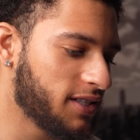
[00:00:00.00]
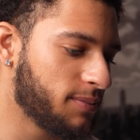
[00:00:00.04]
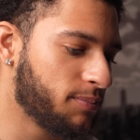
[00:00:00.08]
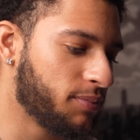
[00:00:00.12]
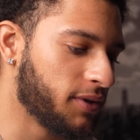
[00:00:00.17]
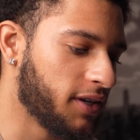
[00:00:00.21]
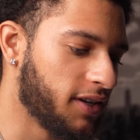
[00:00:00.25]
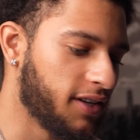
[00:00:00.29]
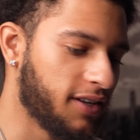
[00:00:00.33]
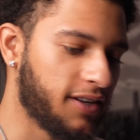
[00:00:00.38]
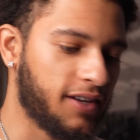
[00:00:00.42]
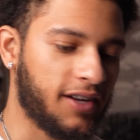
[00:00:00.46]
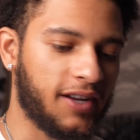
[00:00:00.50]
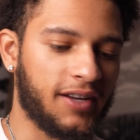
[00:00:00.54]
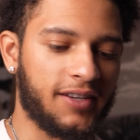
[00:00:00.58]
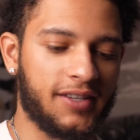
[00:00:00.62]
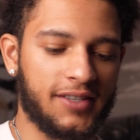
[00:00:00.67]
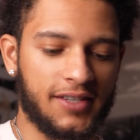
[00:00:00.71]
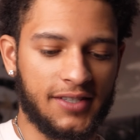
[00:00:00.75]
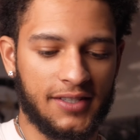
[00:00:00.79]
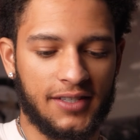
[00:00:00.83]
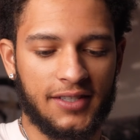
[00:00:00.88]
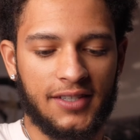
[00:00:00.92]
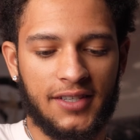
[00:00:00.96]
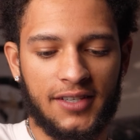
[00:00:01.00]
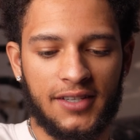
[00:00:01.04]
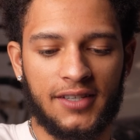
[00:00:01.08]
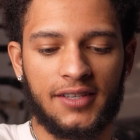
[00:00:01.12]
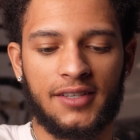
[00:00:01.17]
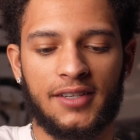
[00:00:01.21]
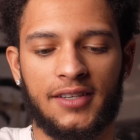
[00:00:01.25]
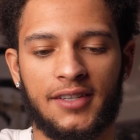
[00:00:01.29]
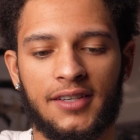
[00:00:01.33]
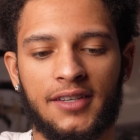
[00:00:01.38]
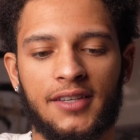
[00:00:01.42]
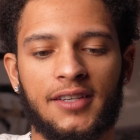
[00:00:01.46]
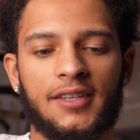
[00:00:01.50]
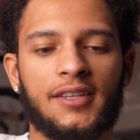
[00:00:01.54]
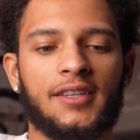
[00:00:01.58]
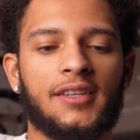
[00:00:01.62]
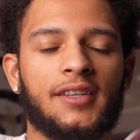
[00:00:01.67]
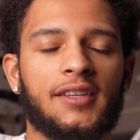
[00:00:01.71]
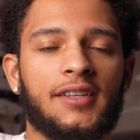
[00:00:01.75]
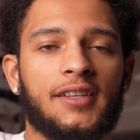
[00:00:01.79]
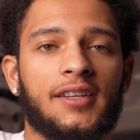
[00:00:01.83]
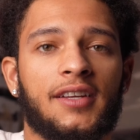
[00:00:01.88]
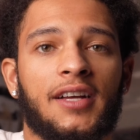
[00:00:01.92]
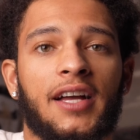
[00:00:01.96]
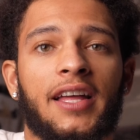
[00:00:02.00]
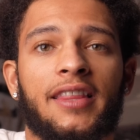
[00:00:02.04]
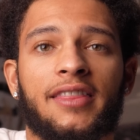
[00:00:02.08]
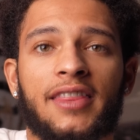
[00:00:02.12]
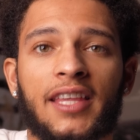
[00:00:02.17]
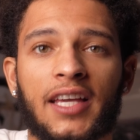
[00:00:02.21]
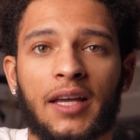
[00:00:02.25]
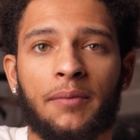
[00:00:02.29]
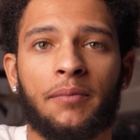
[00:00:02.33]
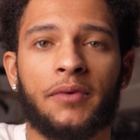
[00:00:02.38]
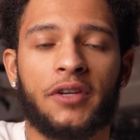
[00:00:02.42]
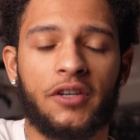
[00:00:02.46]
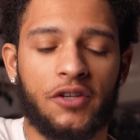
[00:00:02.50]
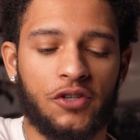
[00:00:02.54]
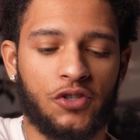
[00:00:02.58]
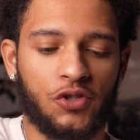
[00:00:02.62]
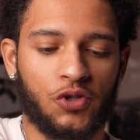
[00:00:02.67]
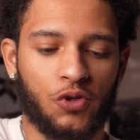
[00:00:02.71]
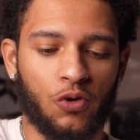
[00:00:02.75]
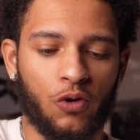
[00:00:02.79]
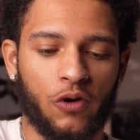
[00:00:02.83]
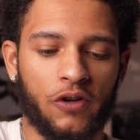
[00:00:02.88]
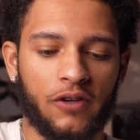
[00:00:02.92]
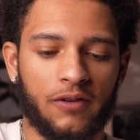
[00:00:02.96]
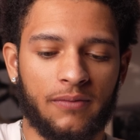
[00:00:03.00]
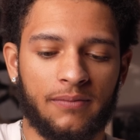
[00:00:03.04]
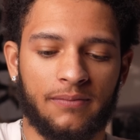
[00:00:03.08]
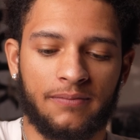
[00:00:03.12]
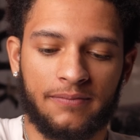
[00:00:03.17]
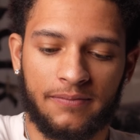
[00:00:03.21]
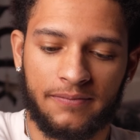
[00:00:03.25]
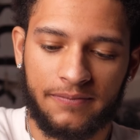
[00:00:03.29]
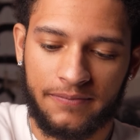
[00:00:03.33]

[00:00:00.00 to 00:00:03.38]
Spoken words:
but honestly, I think I'm gonna destroy them.